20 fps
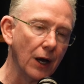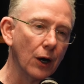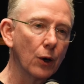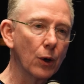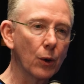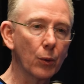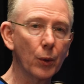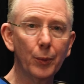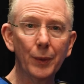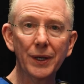
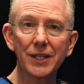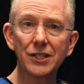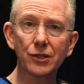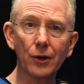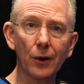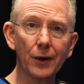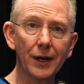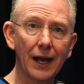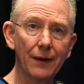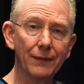or when we
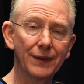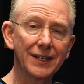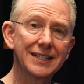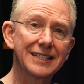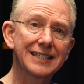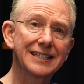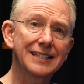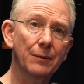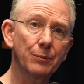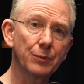start having
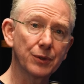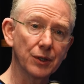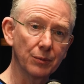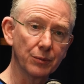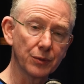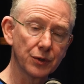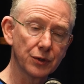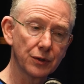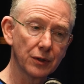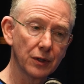
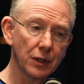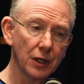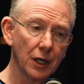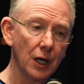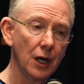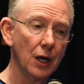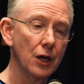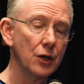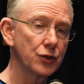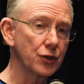symptoms.
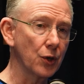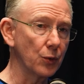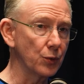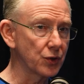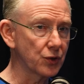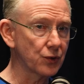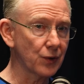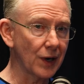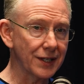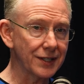So
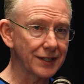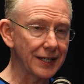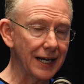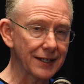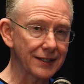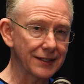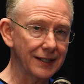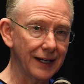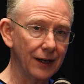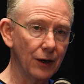stress
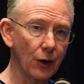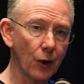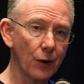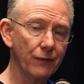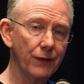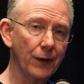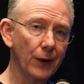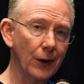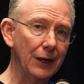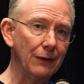testing are
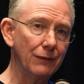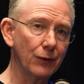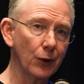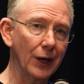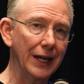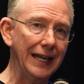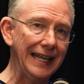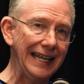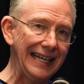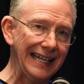very,
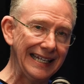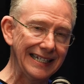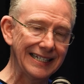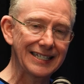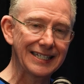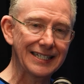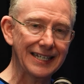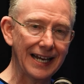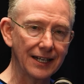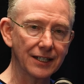very
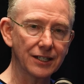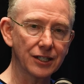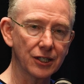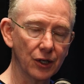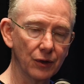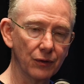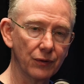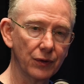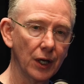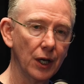
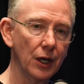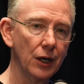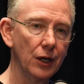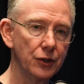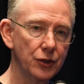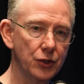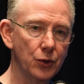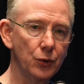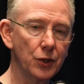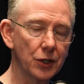insensitive
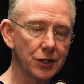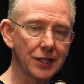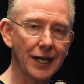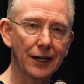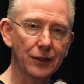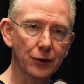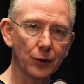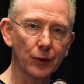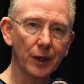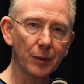to
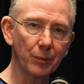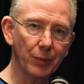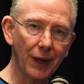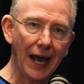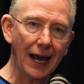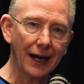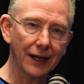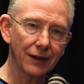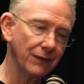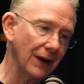detect early
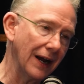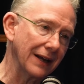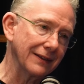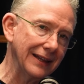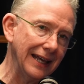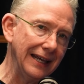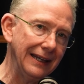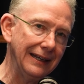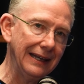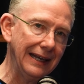plaque. In fact,
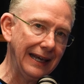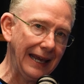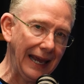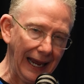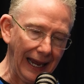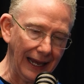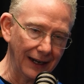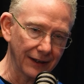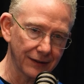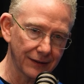they
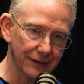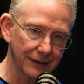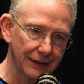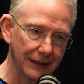can't.